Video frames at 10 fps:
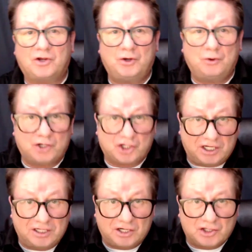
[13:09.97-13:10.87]
huge
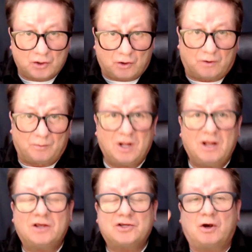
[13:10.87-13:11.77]
thunderstorm.
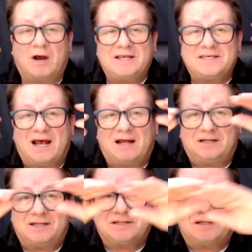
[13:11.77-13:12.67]
So I saw
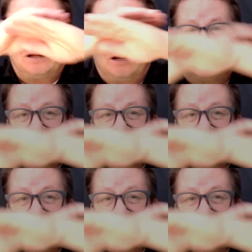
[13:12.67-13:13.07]
this thunder